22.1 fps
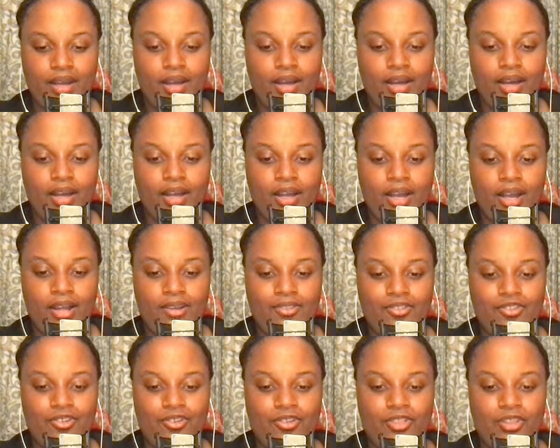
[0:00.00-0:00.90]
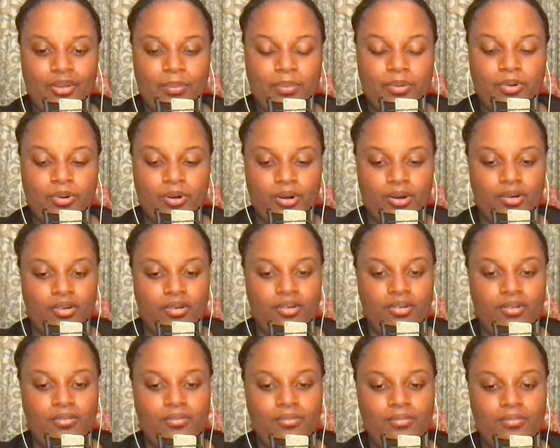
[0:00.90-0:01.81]
I enter the
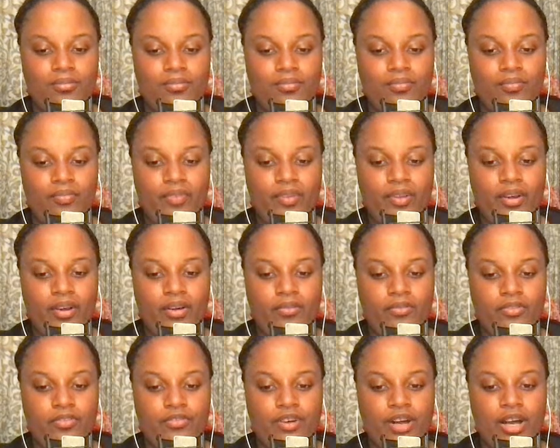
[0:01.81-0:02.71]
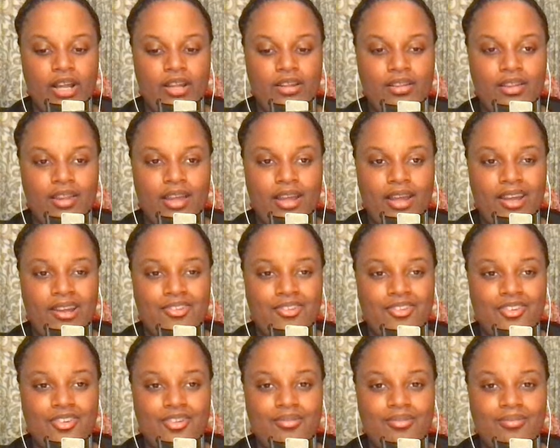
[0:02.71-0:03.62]
portal of divine
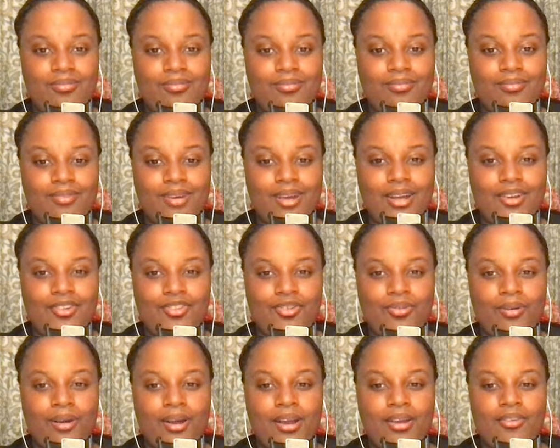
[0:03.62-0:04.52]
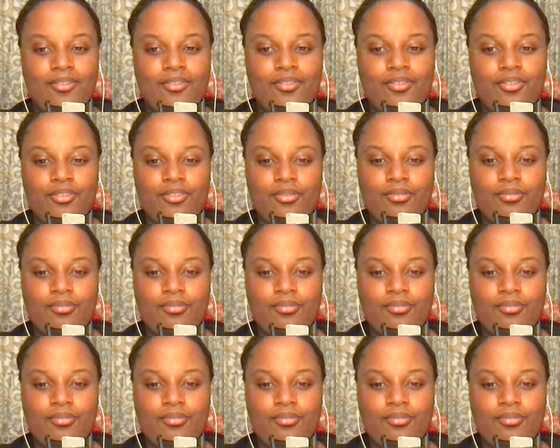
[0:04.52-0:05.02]
light and grace.